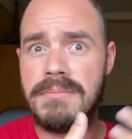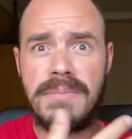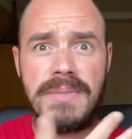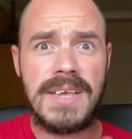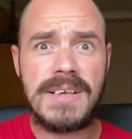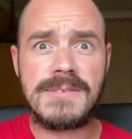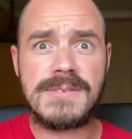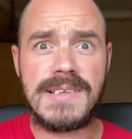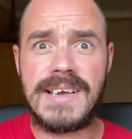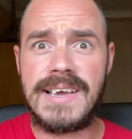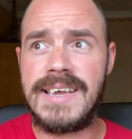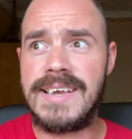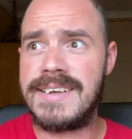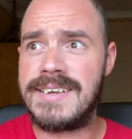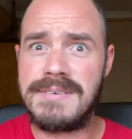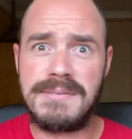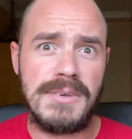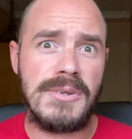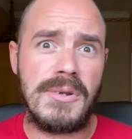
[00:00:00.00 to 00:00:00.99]
Things
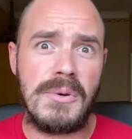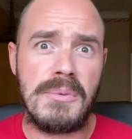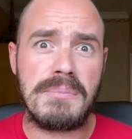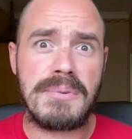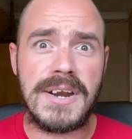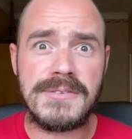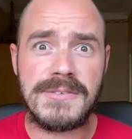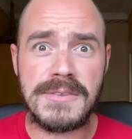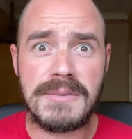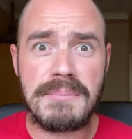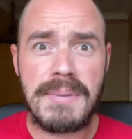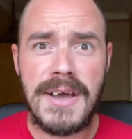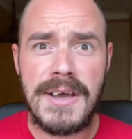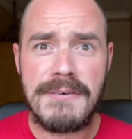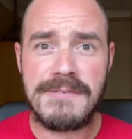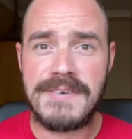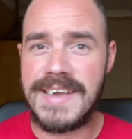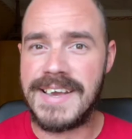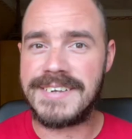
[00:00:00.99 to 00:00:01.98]
like, you know, present
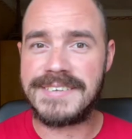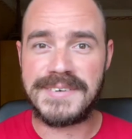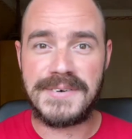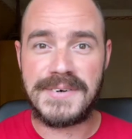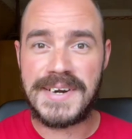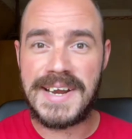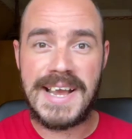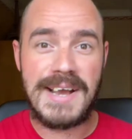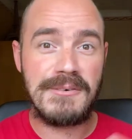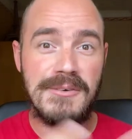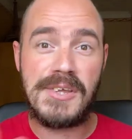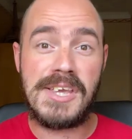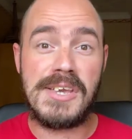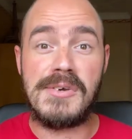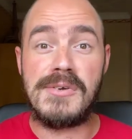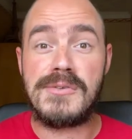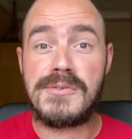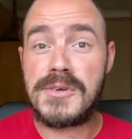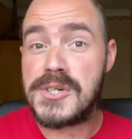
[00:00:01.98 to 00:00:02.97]
perfect, or how to
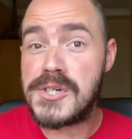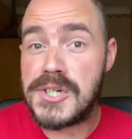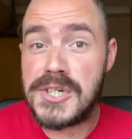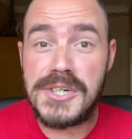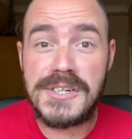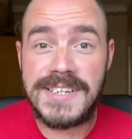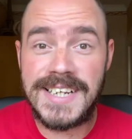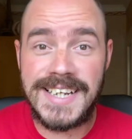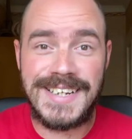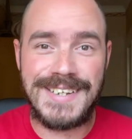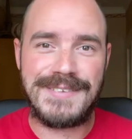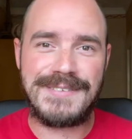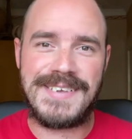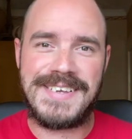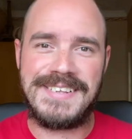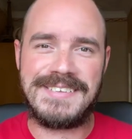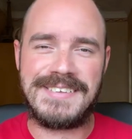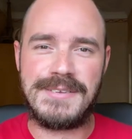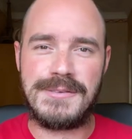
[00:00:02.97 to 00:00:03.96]
use should in a
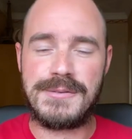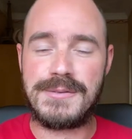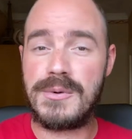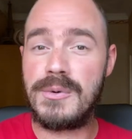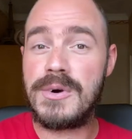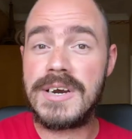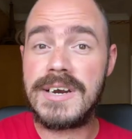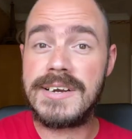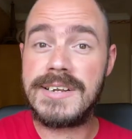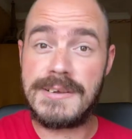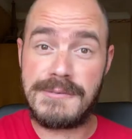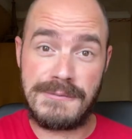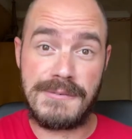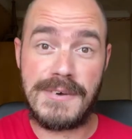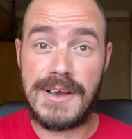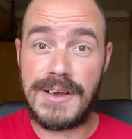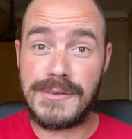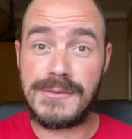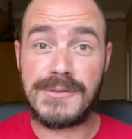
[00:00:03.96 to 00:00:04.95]
sentence, or the
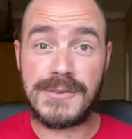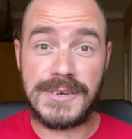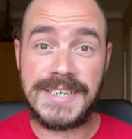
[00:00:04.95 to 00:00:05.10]
first